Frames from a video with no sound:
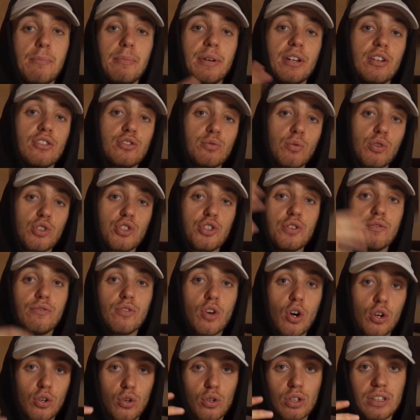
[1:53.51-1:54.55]
because once you've
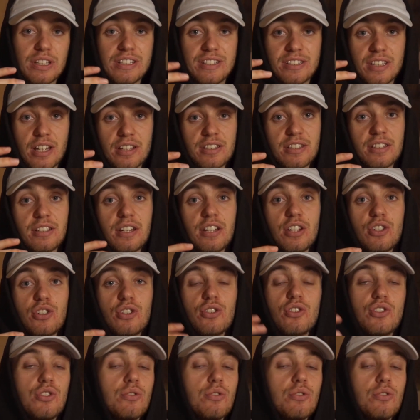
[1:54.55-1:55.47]
got all these destinations,